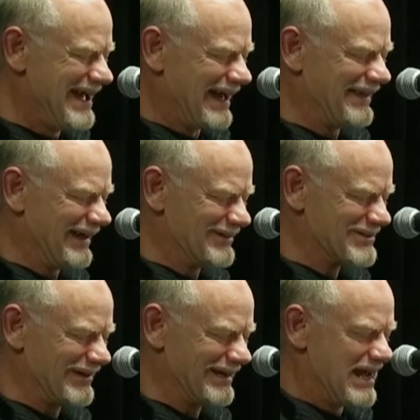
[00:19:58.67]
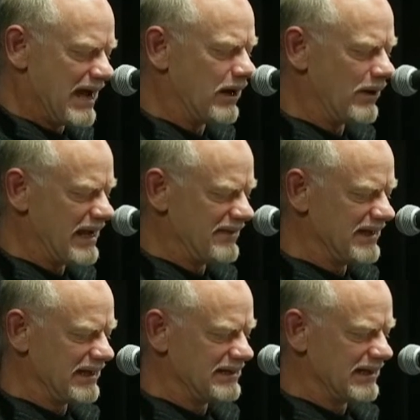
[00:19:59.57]
That was one. Oh, and
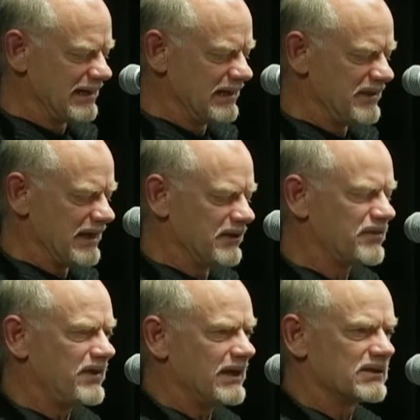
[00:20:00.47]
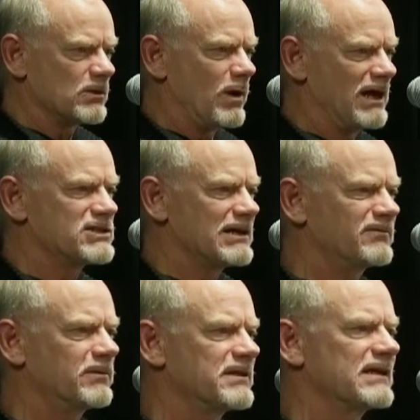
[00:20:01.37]
then the other thing to watch out
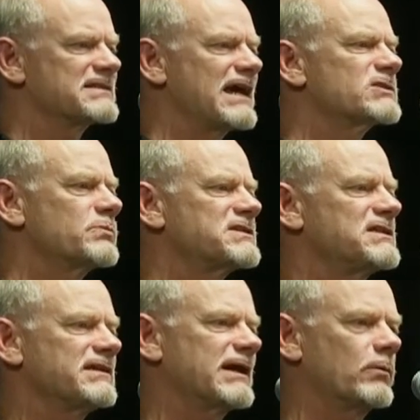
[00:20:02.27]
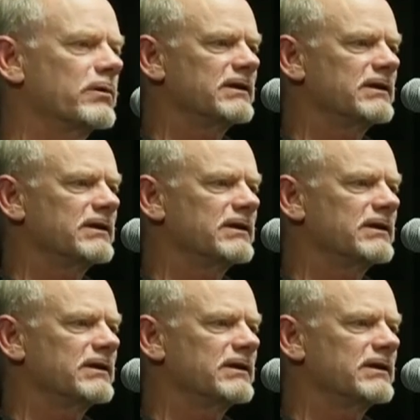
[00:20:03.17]
for then is, as we see now,